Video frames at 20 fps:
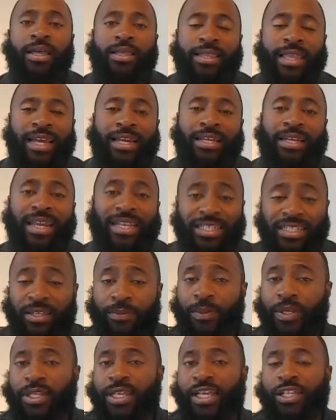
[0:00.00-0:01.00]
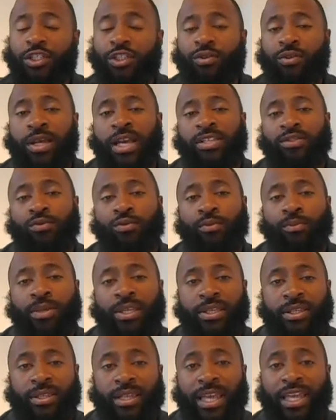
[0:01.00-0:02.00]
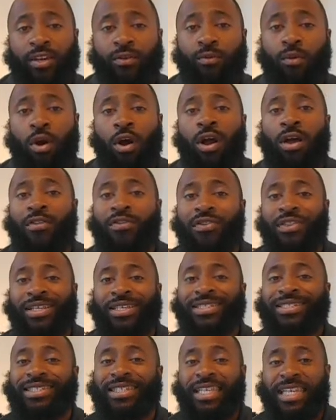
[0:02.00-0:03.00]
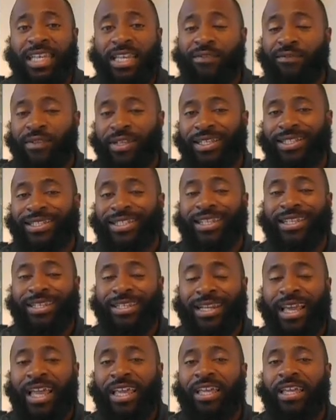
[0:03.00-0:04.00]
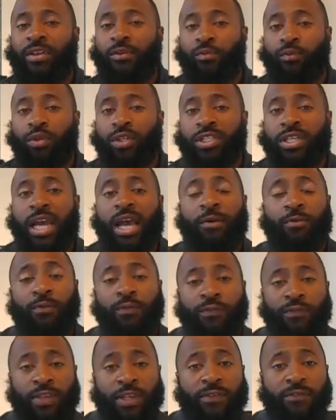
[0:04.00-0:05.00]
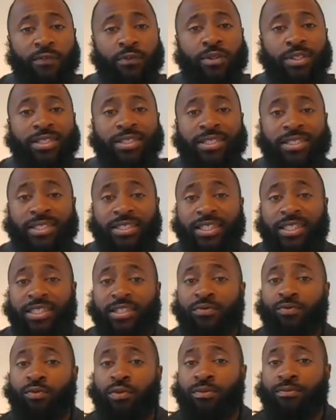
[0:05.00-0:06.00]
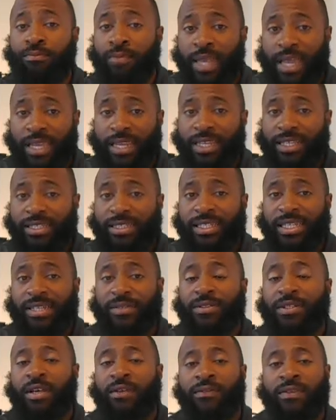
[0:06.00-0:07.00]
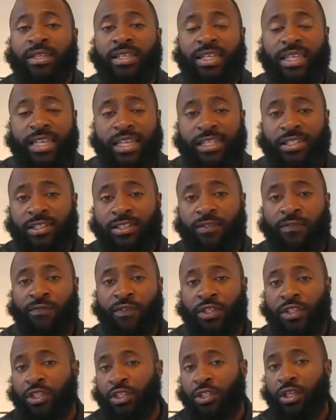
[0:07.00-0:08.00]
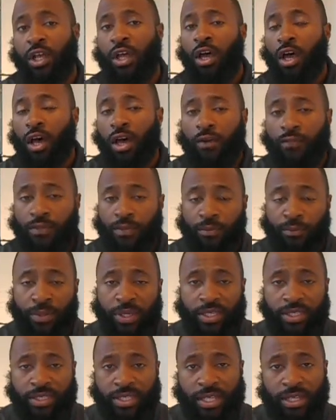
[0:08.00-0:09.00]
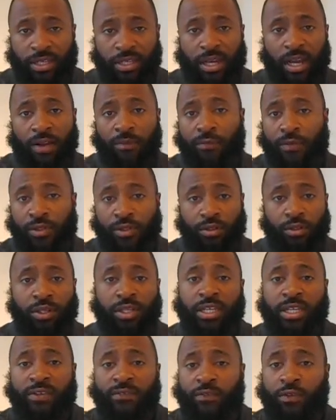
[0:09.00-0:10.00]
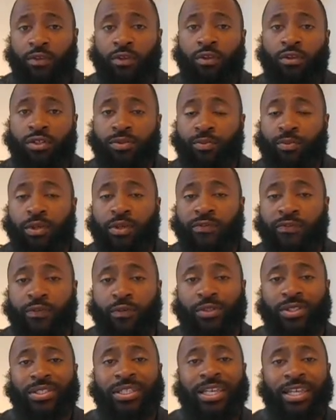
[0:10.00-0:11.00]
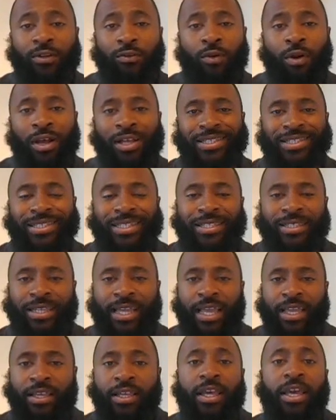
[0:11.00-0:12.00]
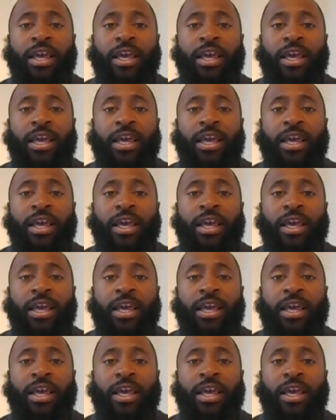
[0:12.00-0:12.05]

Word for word: Now, the next time I'm going to catch you guys will be later on this evening, tonight, in which I will give you the six remaining teams of the East Division of the Big Ten Conference. I'm going to give you those previews later on tonight.